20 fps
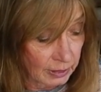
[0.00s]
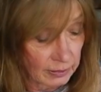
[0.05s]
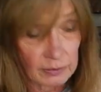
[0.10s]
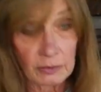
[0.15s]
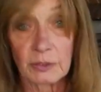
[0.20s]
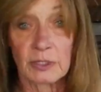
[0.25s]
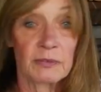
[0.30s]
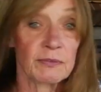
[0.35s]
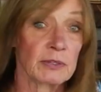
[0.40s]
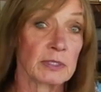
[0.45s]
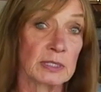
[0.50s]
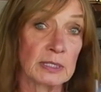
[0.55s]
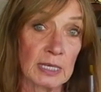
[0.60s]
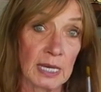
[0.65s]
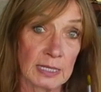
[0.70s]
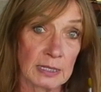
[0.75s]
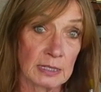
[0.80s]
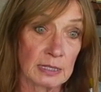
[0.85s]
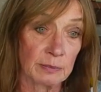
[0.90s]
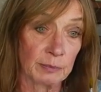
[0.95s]
There's different
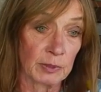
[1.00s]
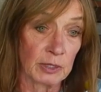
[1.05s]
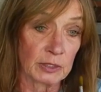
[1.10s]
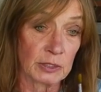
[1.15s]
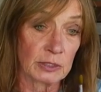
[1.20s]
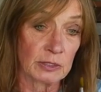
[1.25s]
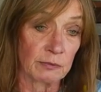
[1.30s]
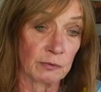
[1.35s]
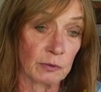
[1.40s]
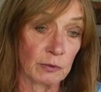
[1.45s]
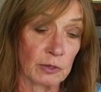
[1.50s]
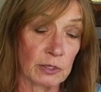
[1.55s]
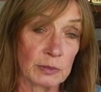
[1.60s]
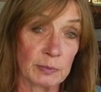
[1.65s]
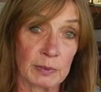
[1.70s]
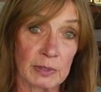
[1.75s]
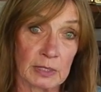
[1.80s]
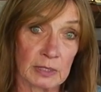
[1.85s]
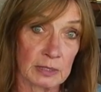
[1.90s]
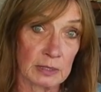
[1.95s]
sizes of brushes, of course,
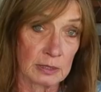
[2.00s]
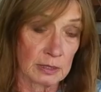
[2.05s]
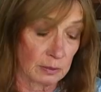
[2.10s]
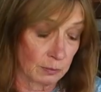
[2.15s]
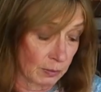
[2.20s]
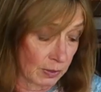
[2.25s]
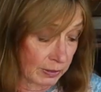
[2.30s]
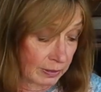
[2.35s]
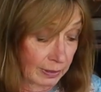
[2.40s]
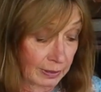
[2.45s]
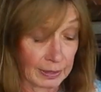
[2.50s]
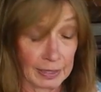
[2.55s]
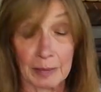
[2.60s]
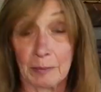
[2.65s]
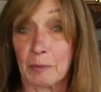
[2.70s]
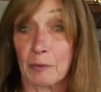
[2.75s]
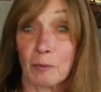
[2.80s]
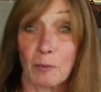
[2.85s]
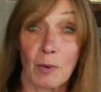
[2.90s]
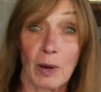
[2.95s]
but this is the one that
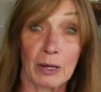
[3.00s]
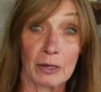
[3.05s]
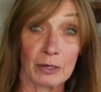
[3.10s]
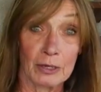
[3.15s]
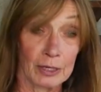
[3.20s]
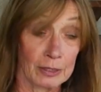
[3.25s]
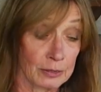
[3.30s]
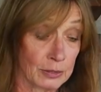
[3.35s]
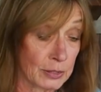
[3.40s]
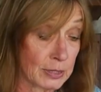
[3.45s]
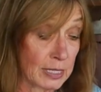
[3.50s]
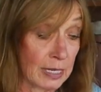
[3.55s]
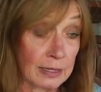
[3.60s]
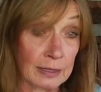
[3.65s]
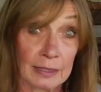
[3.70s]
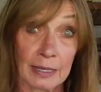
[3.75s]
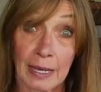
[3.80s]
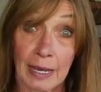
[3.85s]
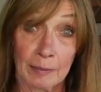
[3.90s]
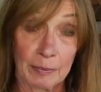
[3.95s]
came with the watercolor set,
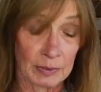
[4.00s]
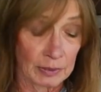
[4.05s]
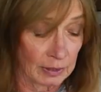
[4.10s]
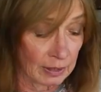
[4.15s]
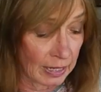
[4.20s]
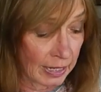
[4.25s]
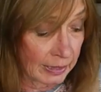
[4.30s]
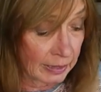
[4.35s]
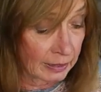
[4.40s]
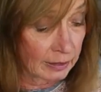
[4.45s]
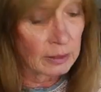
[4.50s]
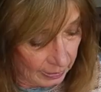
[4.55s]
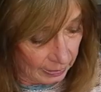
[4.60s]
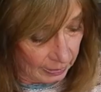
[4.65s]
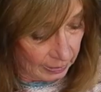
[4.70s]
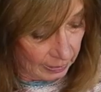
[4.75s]
and I happen to like it.